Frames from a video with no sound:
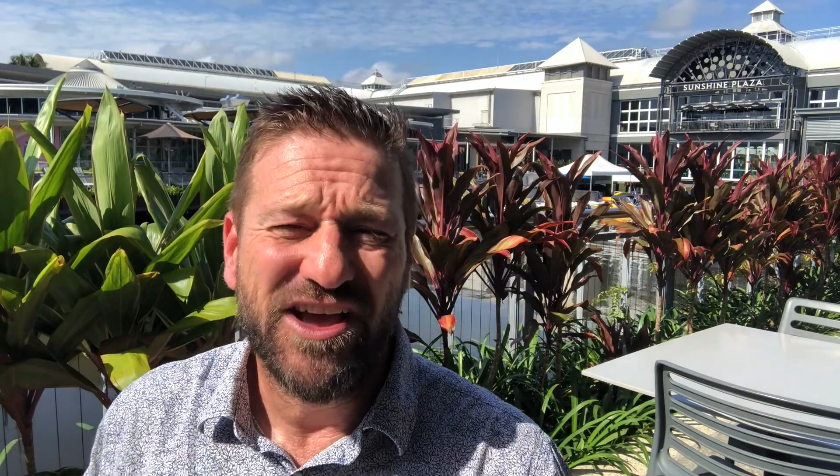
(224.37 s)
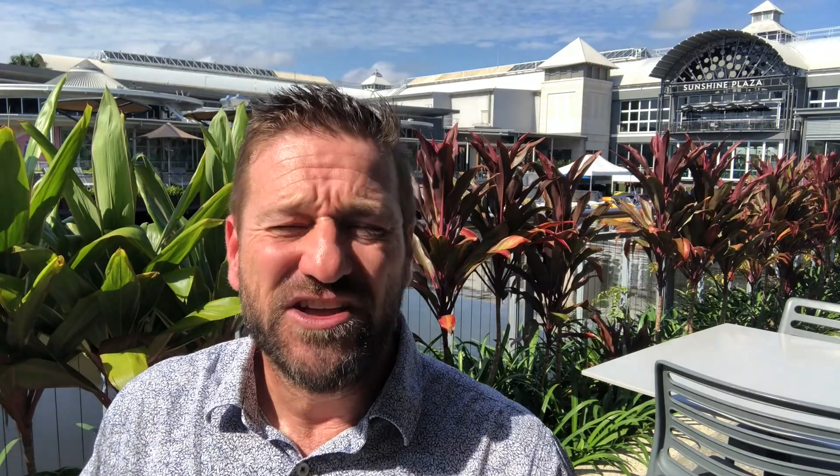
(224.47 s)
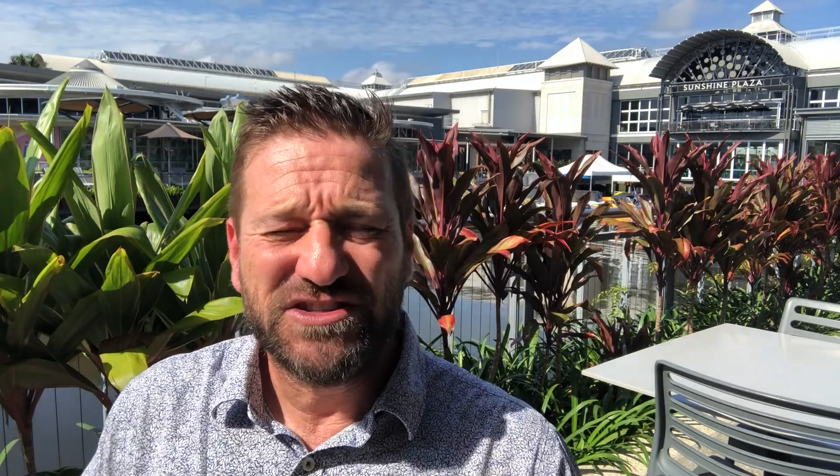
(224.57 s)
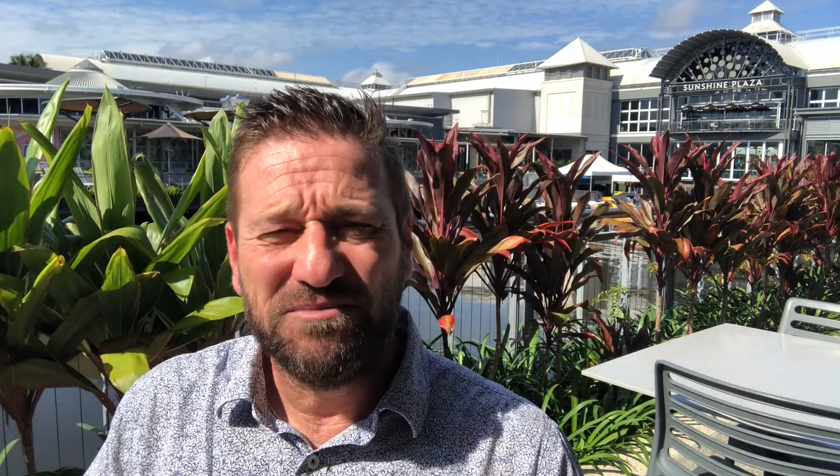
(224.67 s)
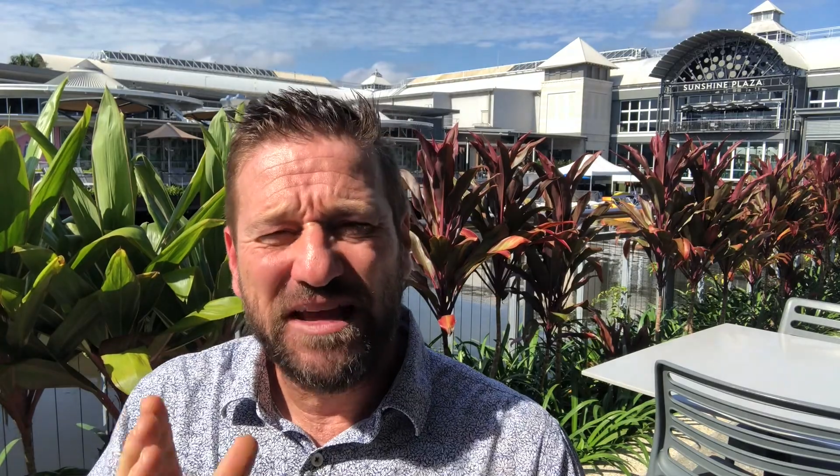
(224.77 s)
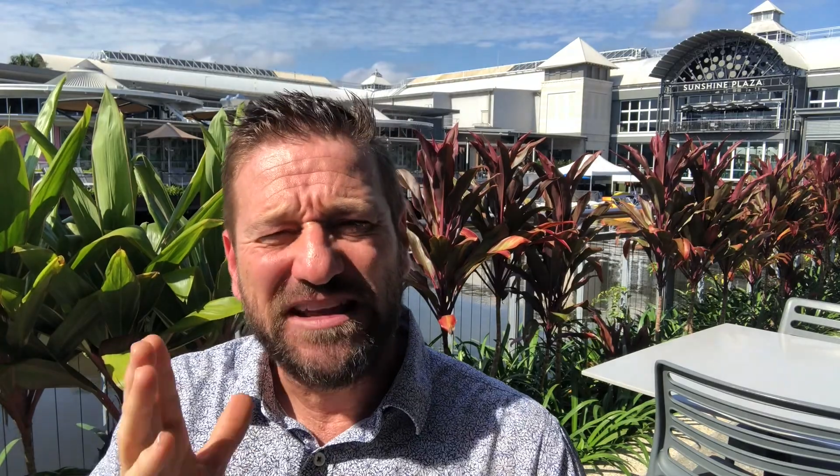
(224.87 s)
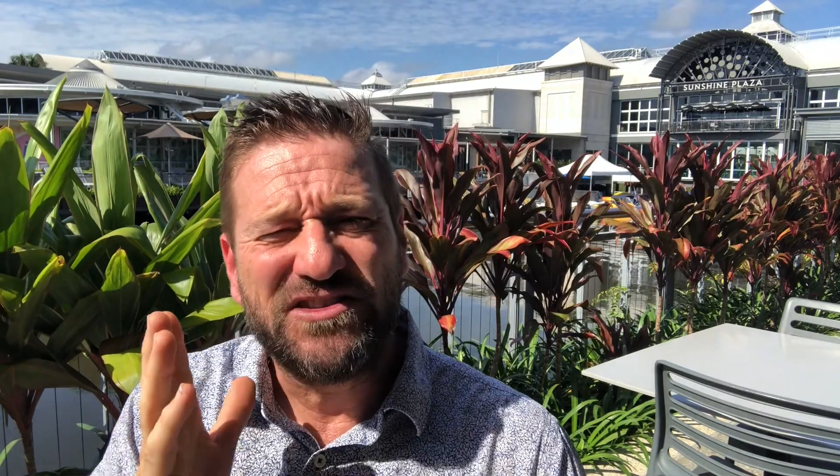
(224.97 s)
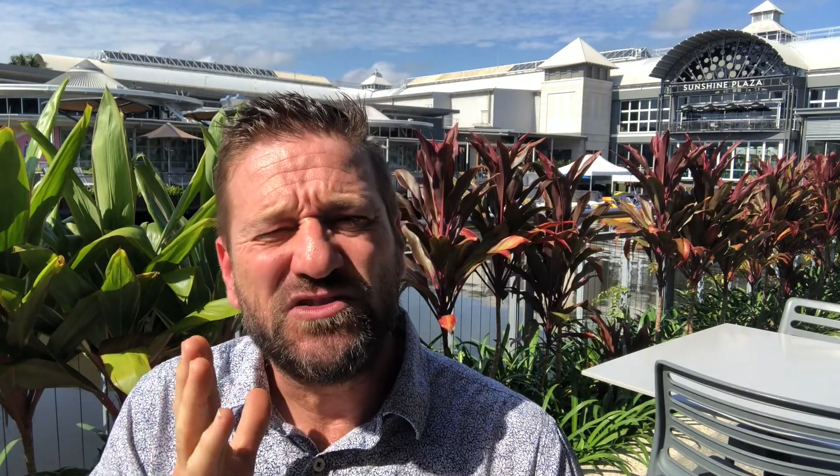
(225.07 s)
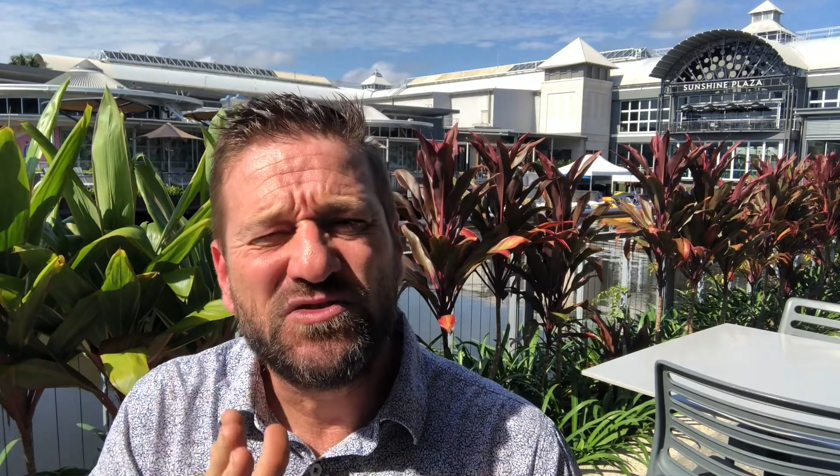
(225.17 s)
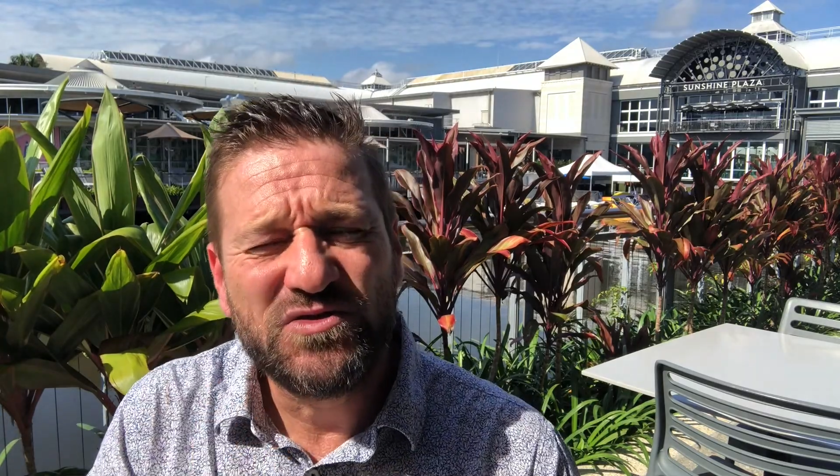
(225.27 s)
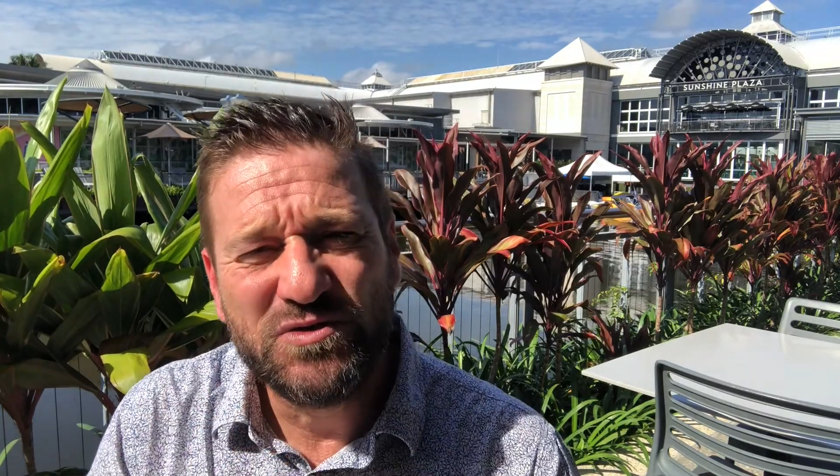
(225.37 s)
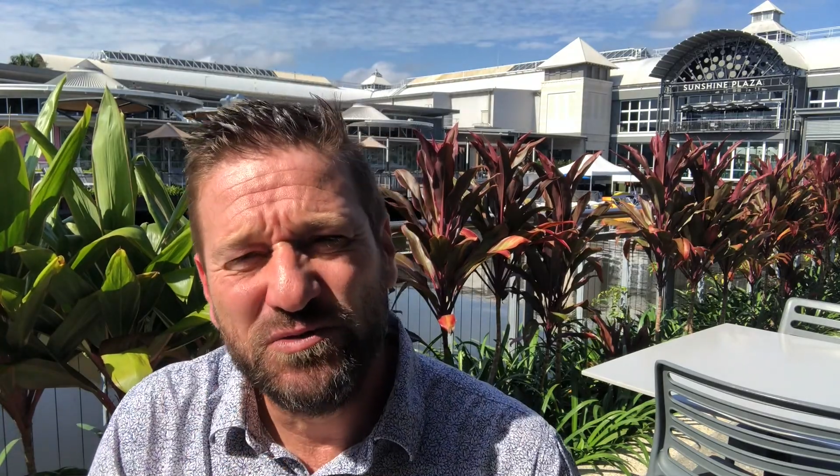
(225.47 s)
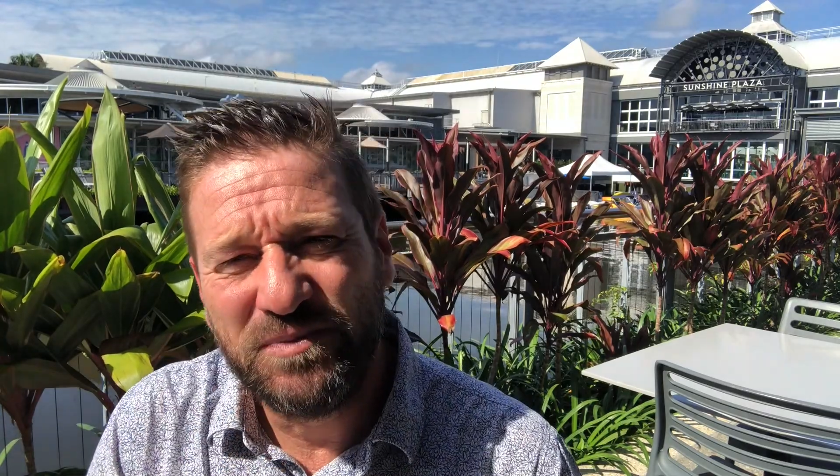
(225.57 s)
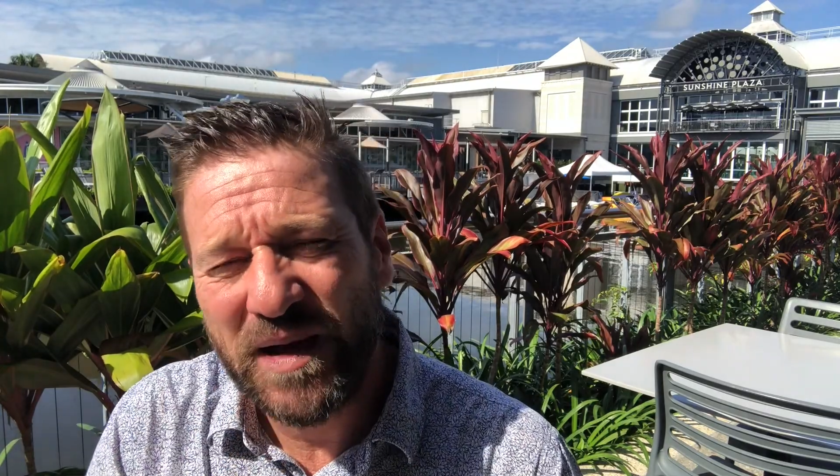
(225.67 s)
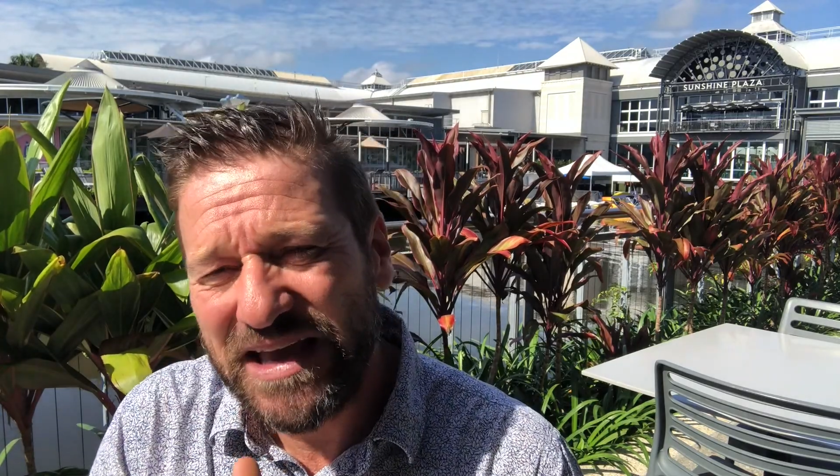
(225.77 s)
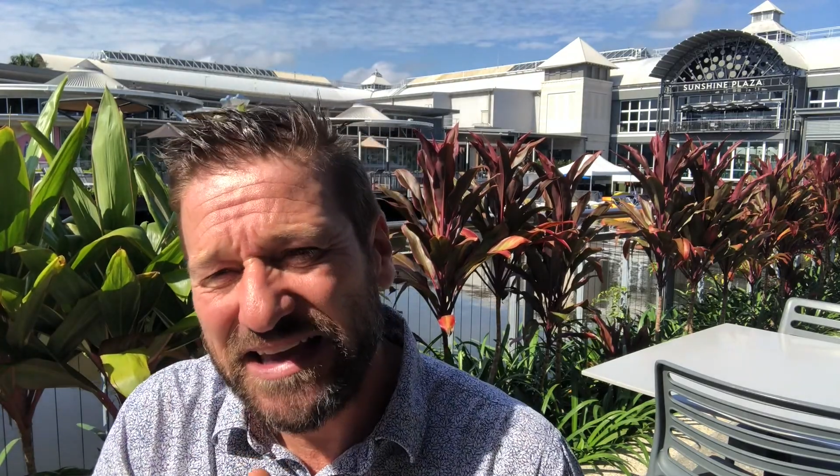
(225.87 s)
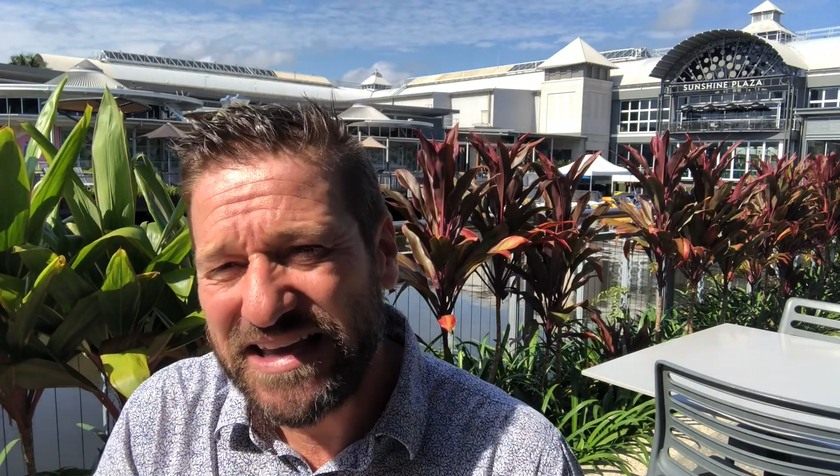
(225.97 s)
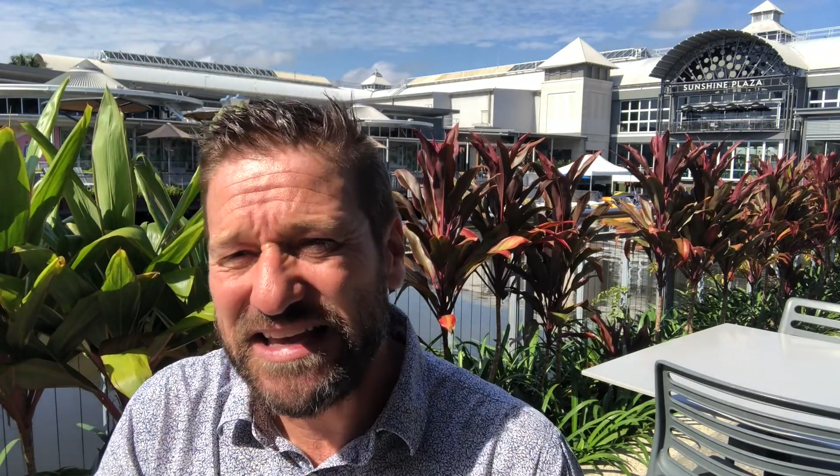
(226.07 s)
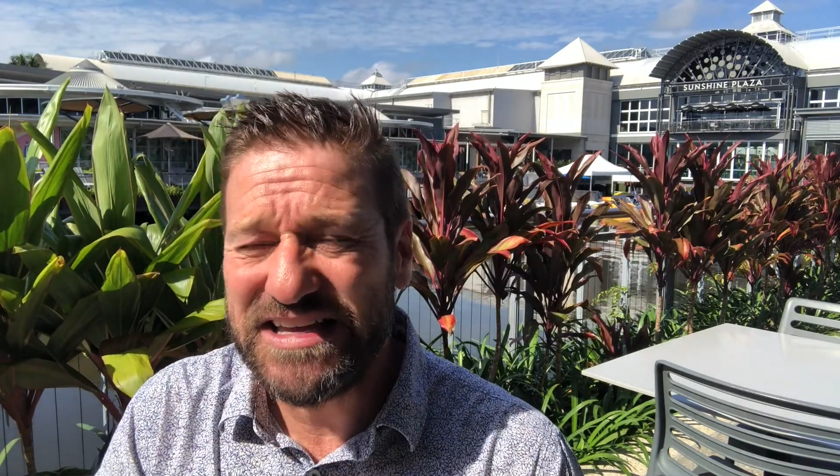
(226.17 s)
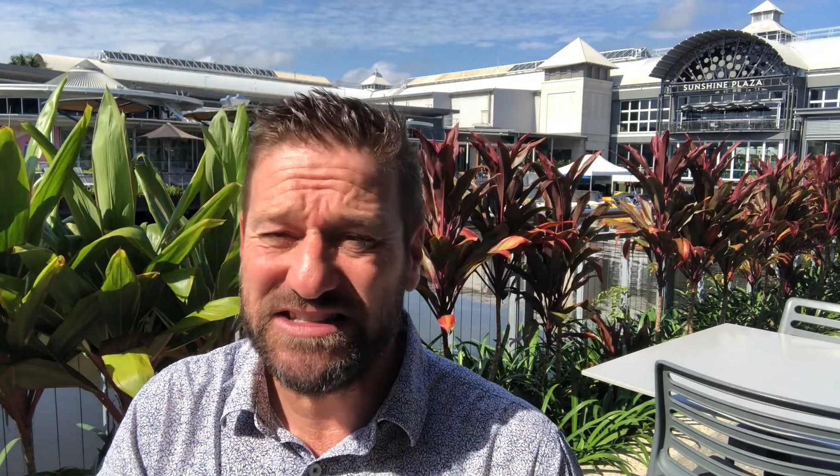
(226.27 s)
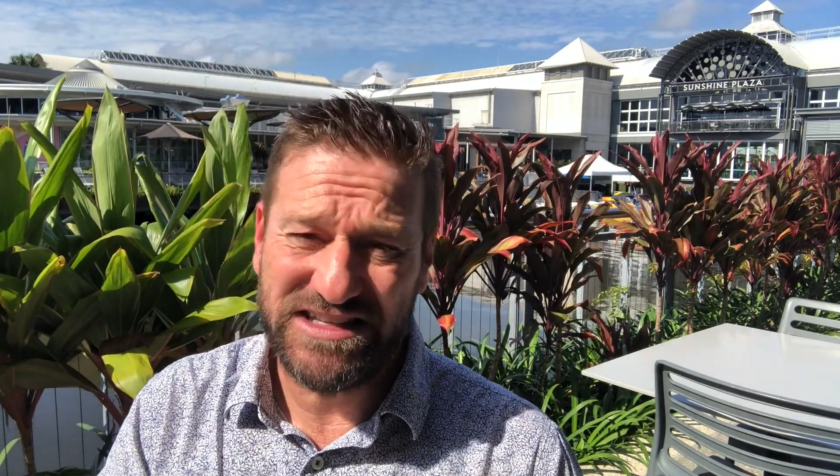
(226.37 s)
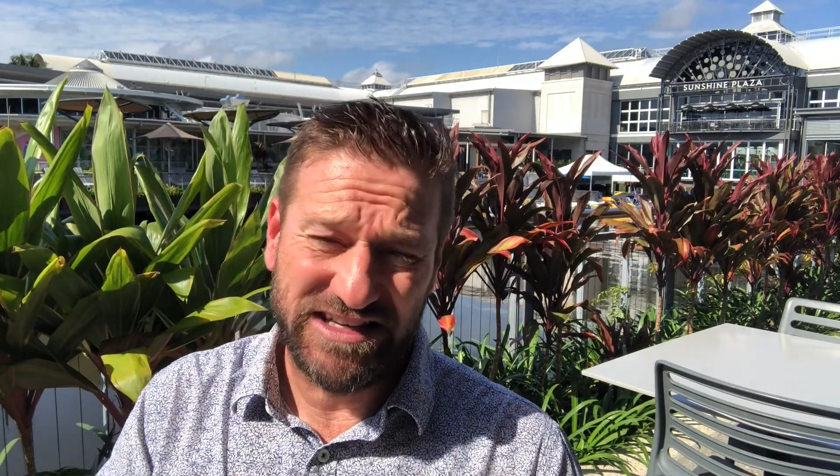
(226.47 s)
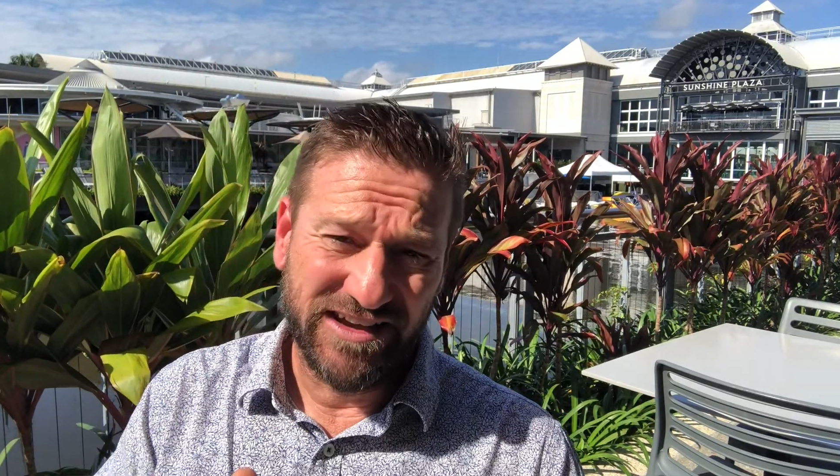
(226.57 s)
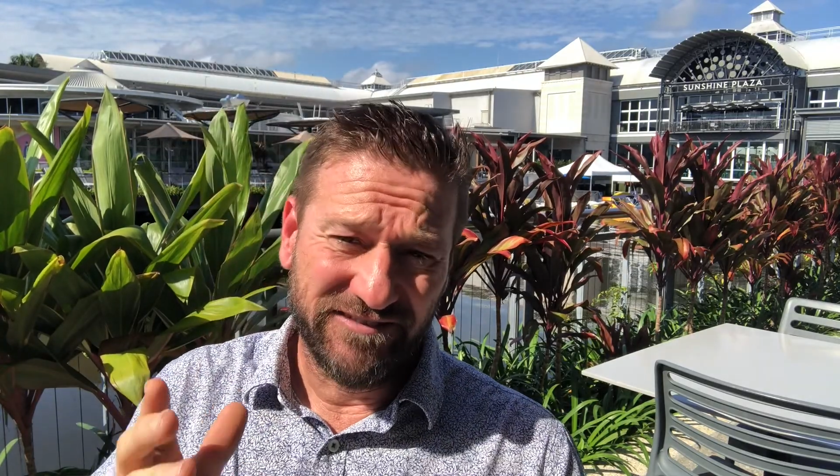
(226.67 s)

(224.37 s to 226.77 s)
So make it super easy